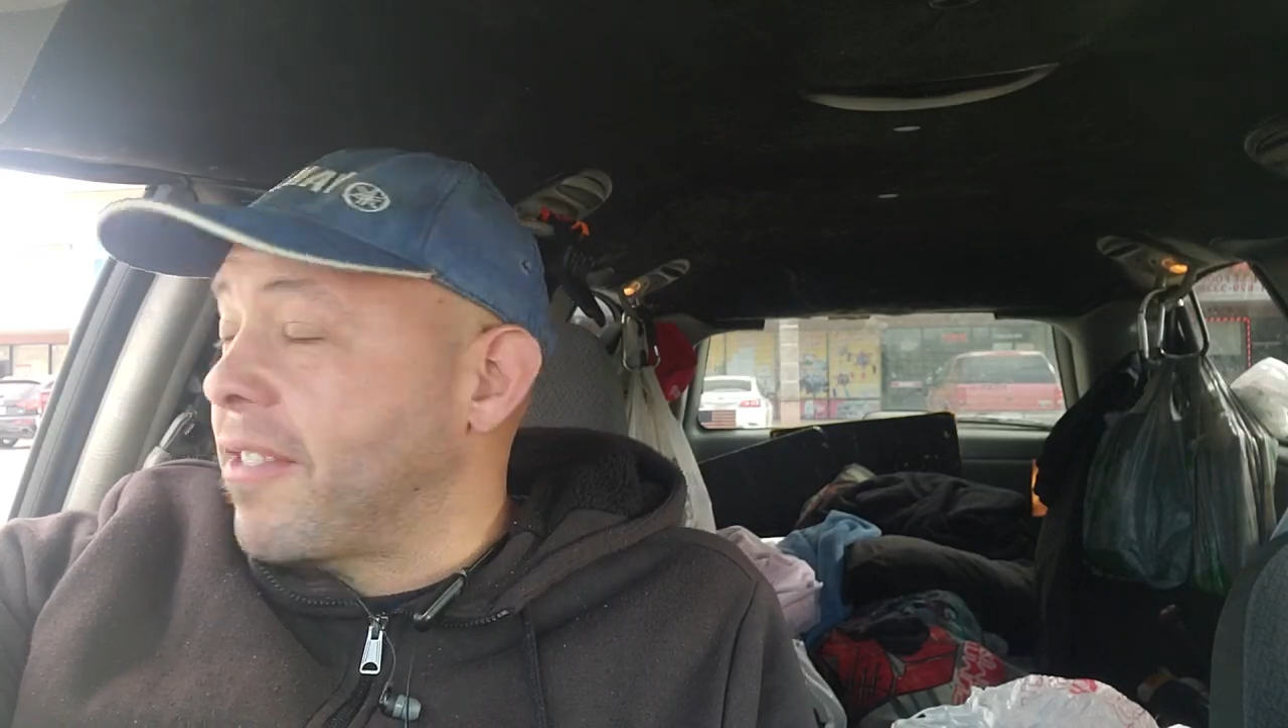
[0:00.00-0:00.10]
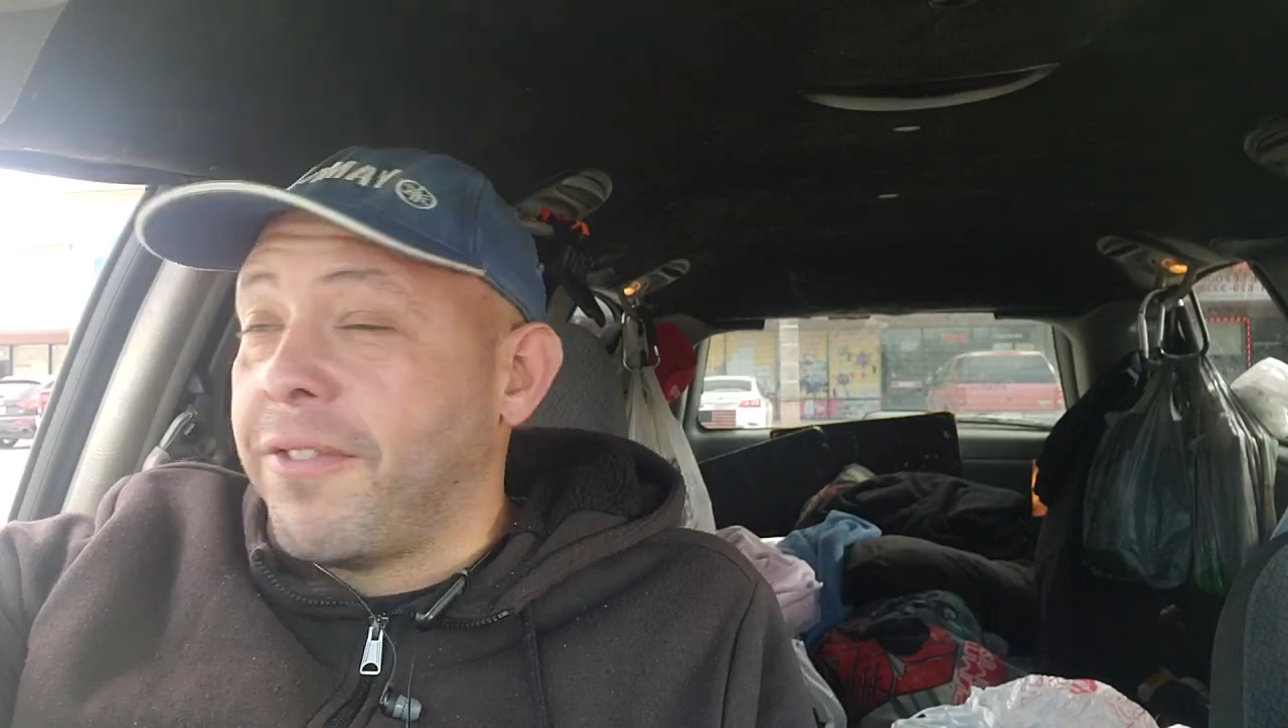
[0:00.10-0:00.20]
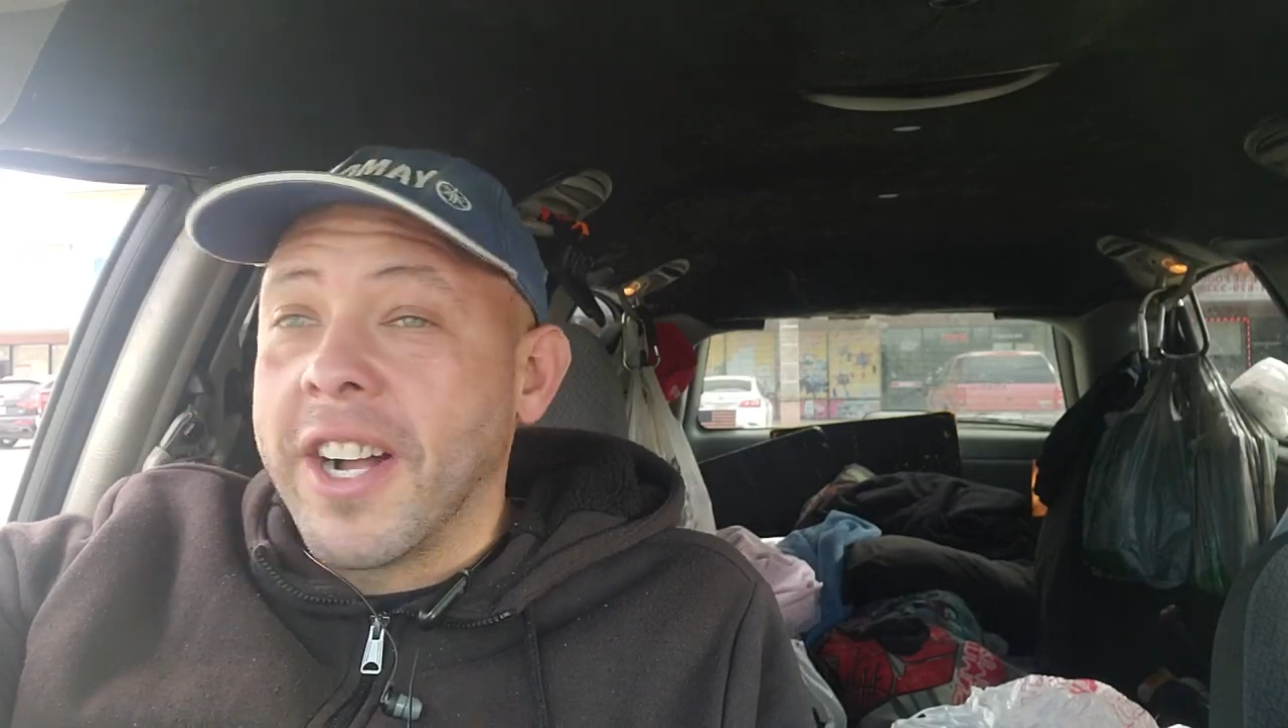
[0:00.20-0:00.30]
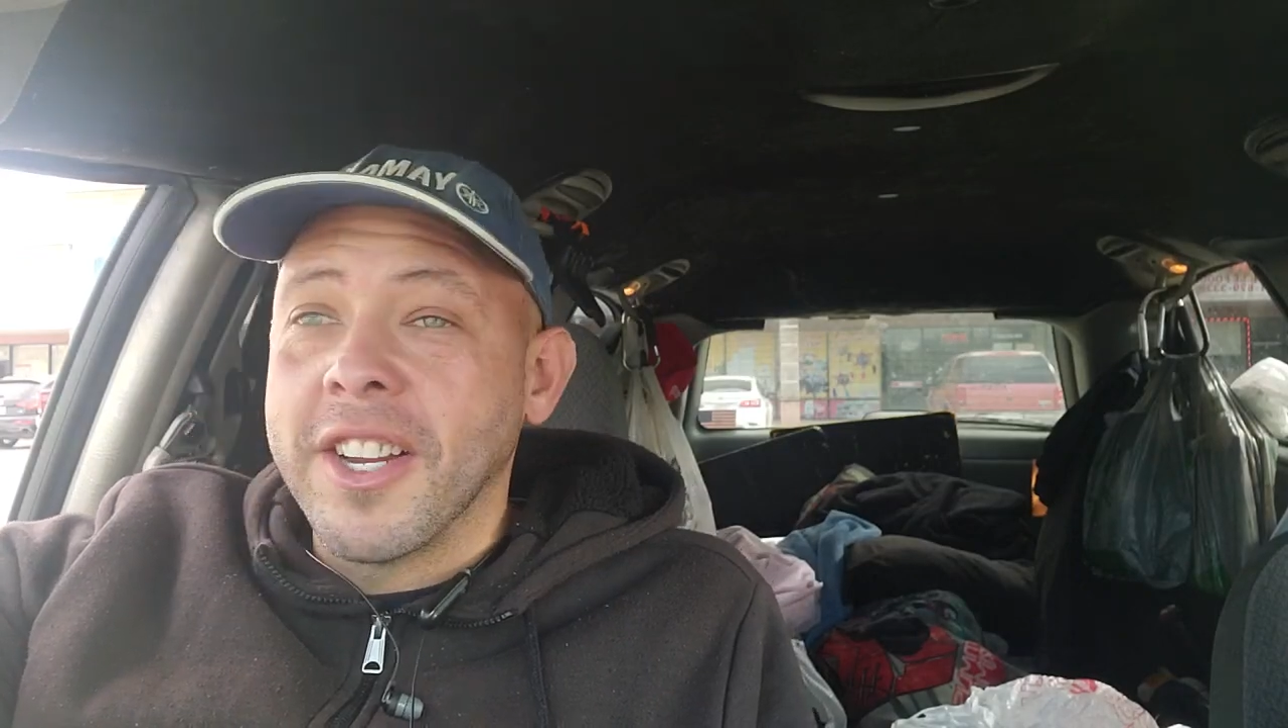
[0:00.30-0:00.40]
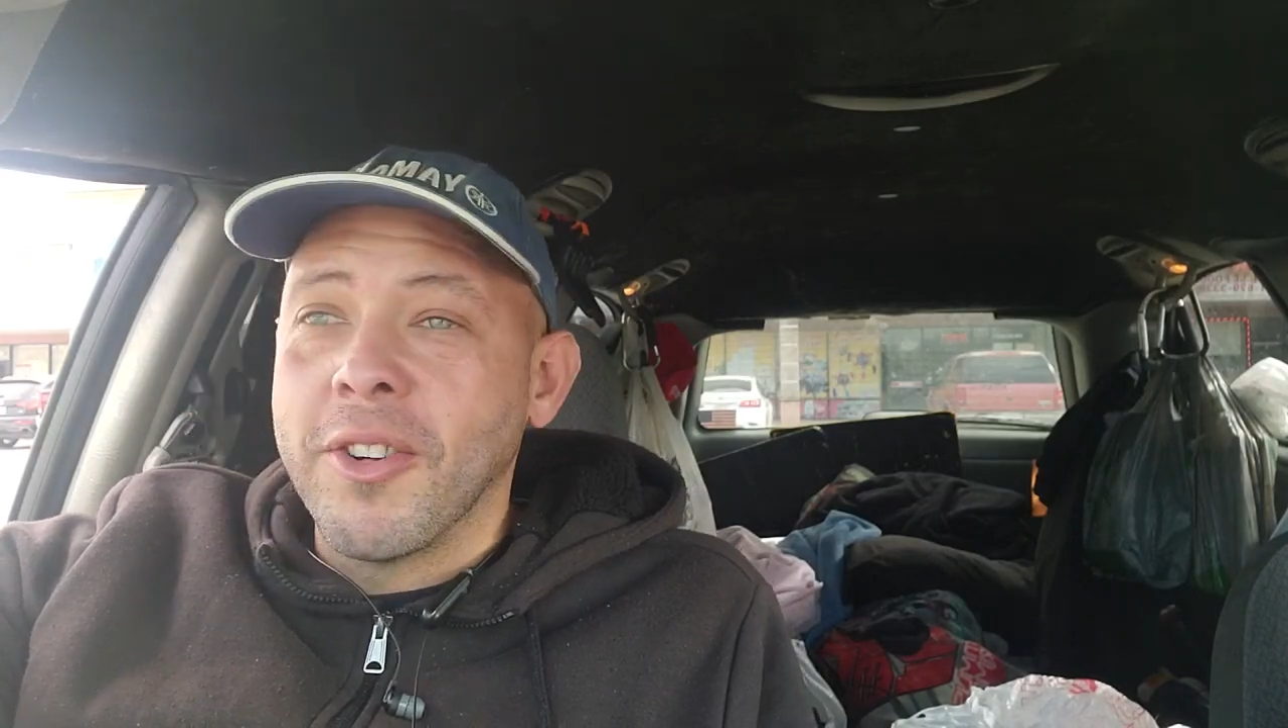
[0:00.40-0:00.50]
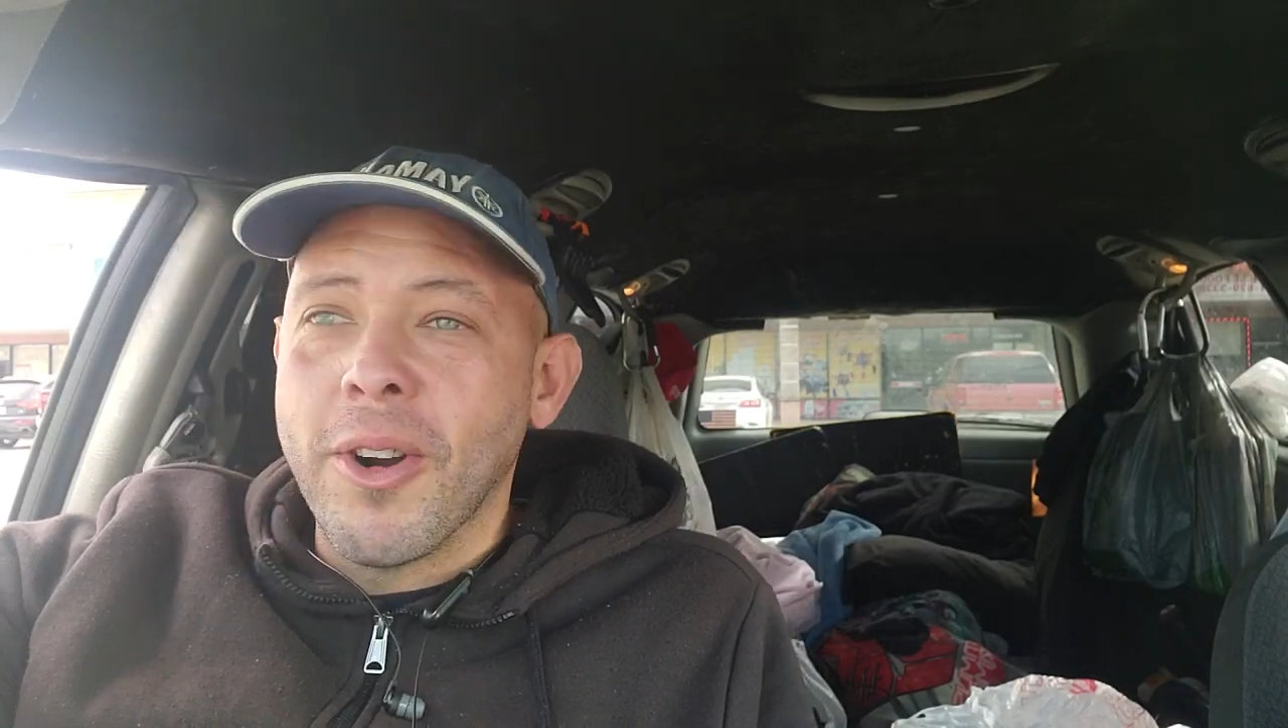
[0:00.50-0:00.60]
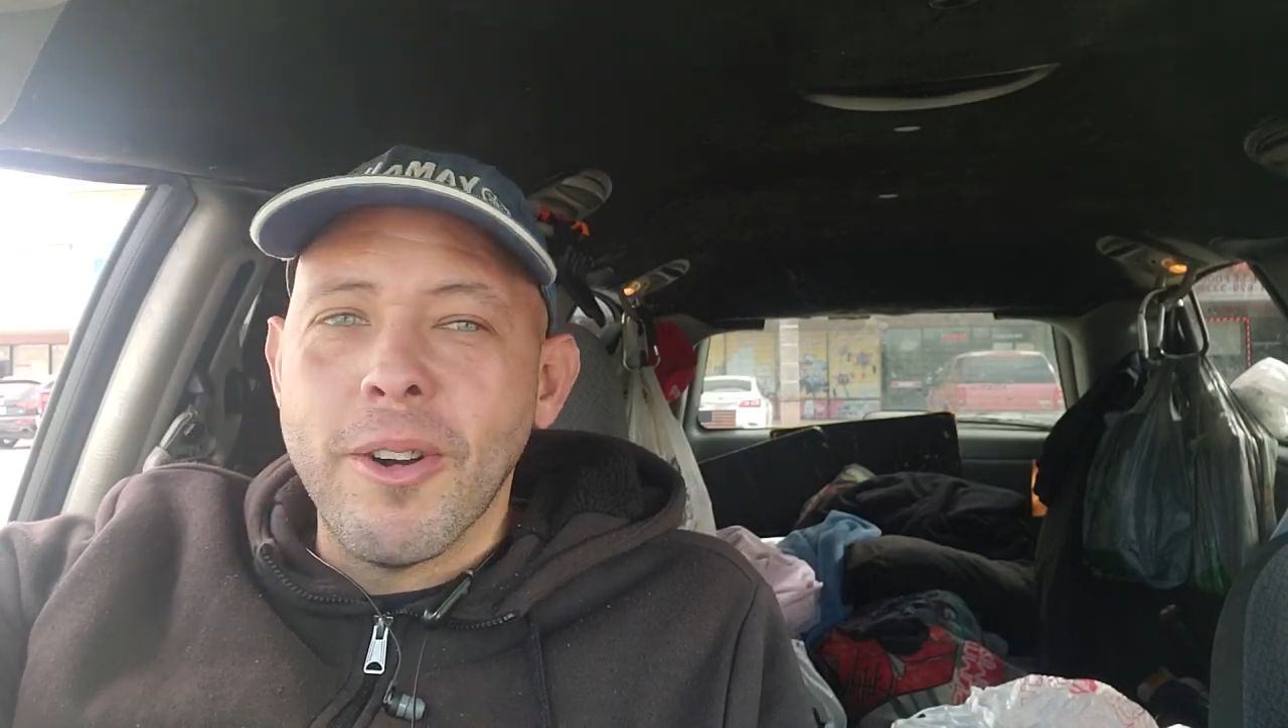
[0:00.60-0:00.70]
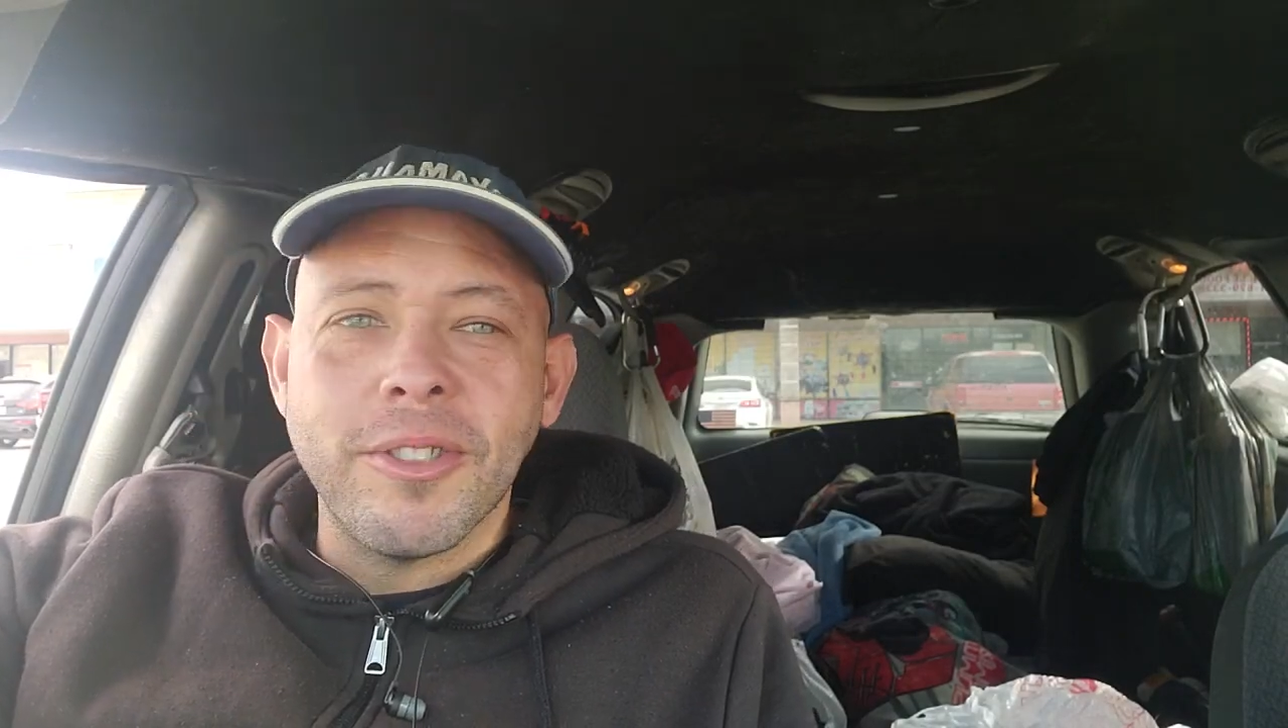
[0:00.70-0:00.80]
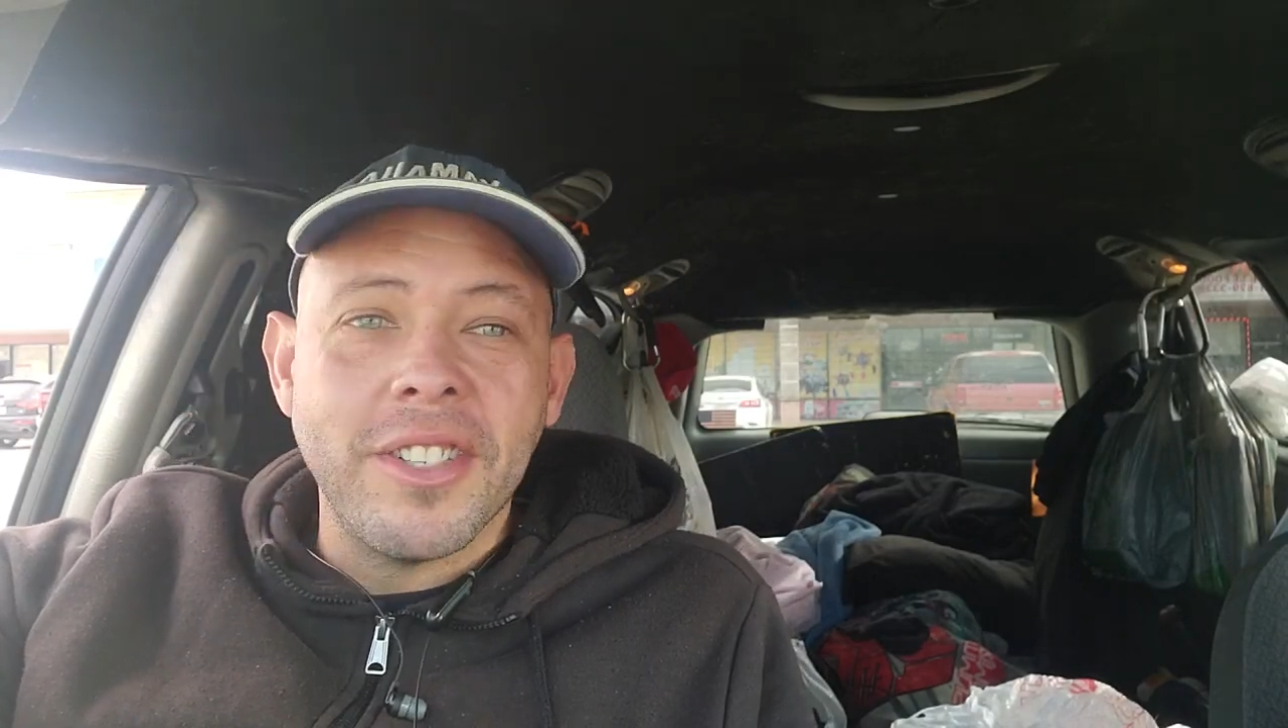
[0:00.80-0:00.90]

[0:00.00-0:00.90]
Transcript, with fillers: fucking gross.